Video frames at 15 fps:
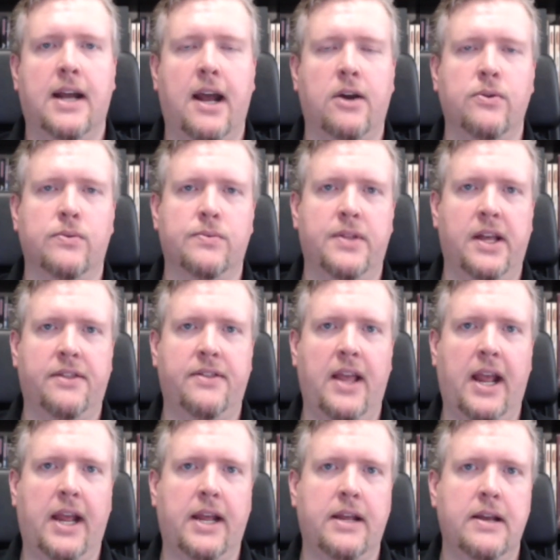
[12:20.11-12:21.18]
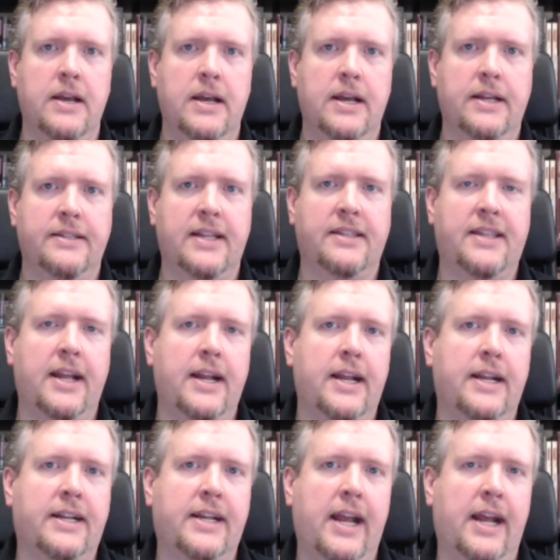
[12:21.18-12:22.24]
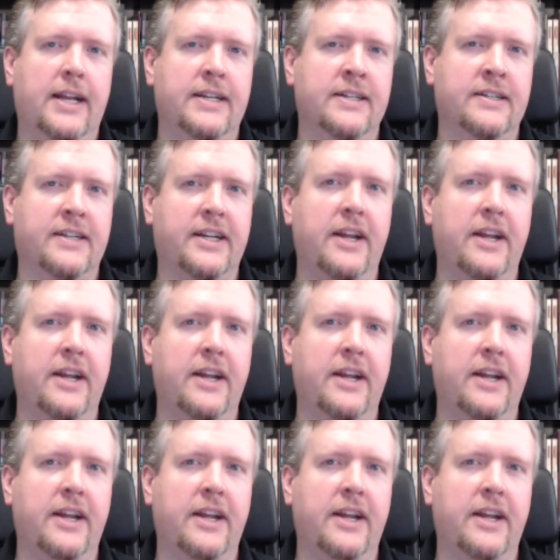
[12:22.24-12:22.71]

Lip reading: How that they can